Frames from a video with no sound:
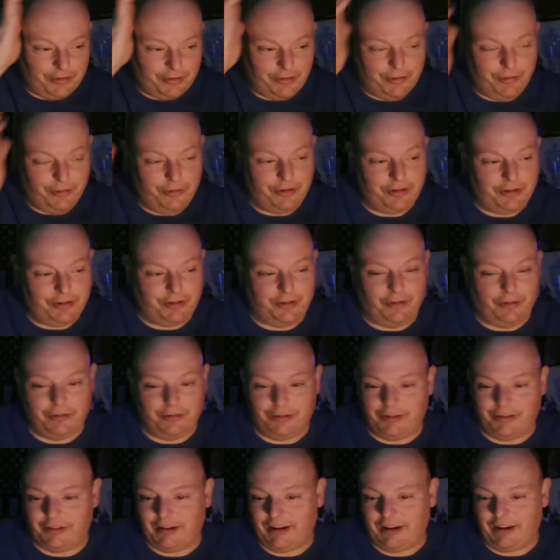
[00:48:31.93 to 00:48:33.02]
or
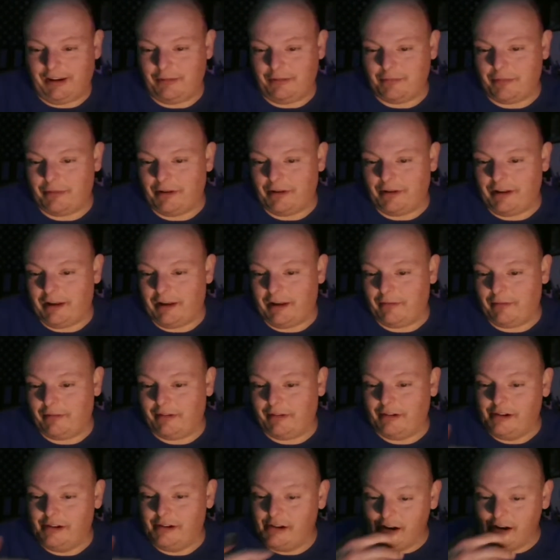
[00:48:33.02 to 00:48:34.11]
Gruginosis. I can't remember the name of
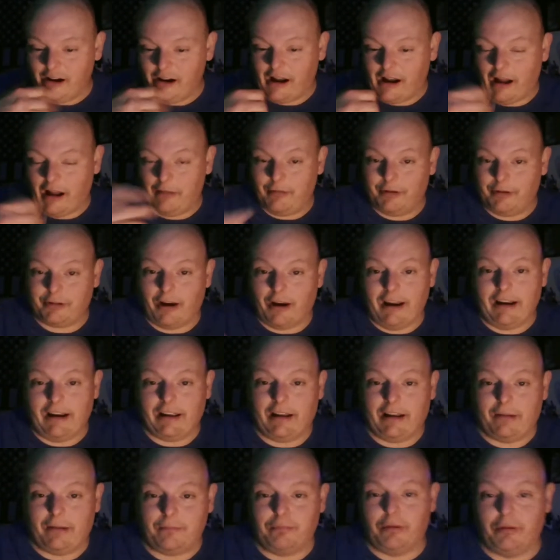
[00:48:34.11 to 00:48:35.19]
it. I've been trying to
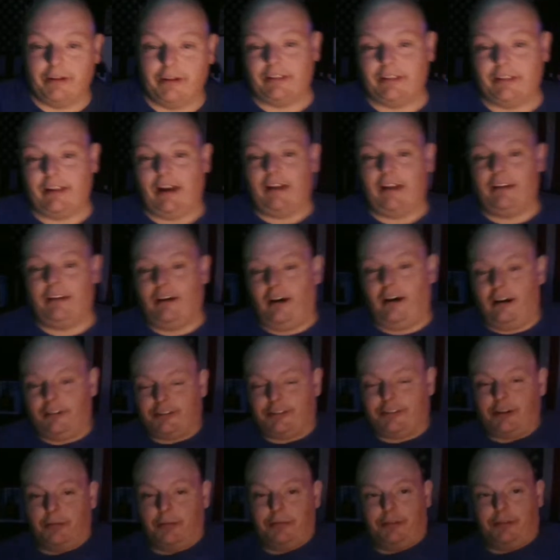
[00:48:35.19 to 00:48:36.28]
get a print of that.
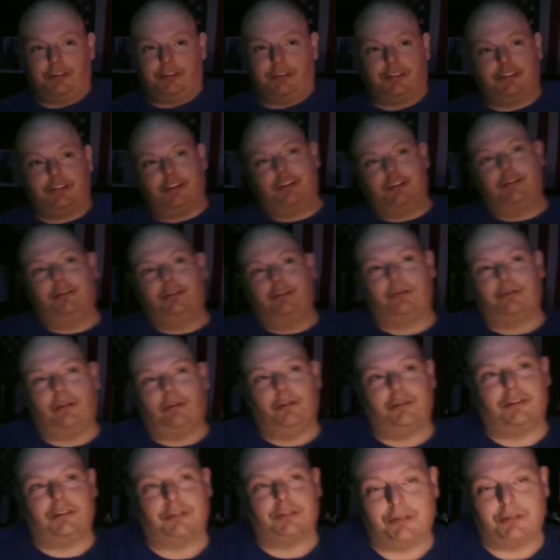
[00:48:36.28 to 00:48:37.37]

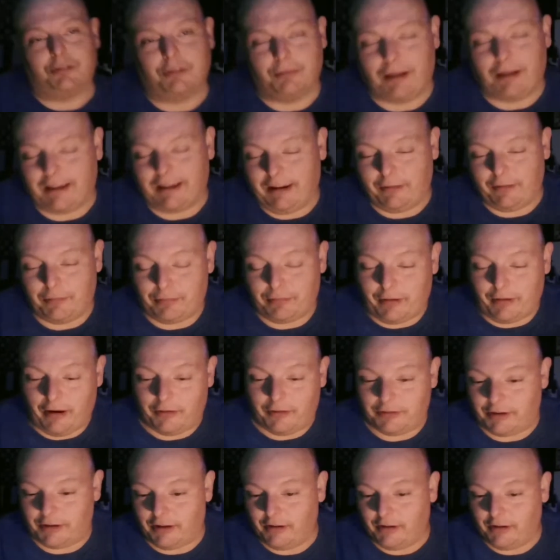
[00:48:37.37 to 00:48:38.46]
Subgenugerosis or something. I can't
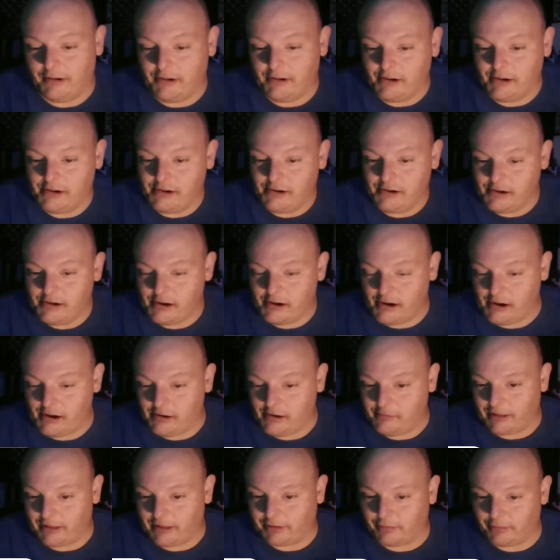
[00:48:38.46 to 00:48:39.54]
pronounce that.
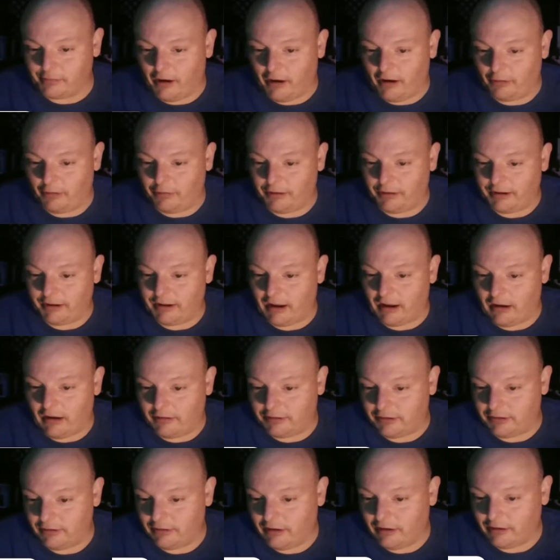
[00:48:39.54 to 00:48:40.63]
That's a wild one they got out
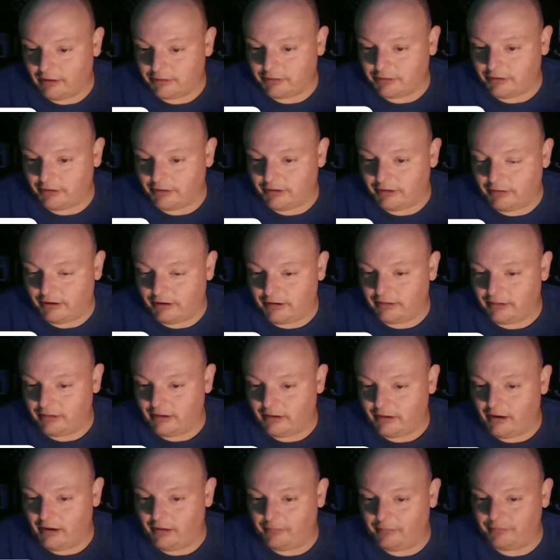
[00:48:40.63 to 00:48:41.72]
there in Australia, right?
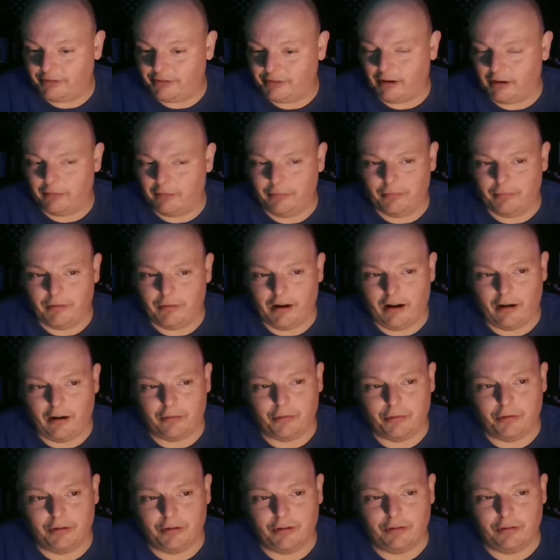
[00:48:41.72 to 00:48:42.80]
Sub
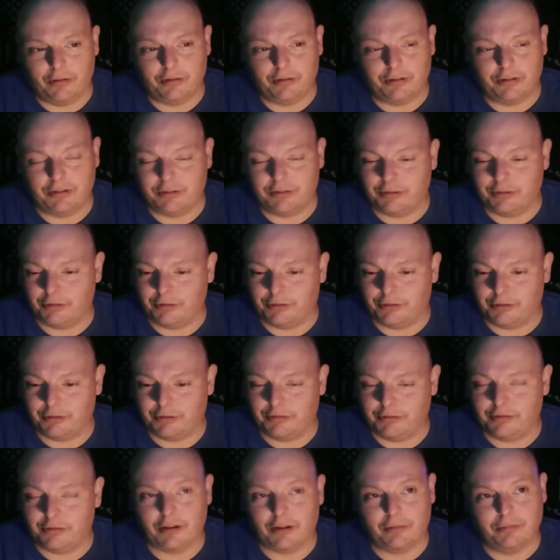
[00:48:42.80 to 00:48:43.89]
aruginosis,
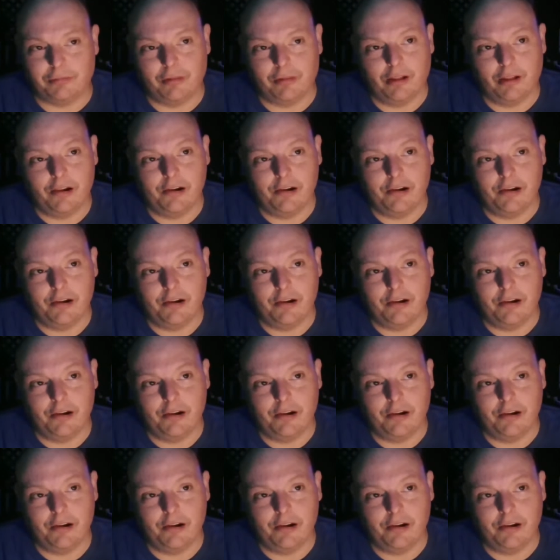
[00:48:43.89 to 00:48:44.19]
sub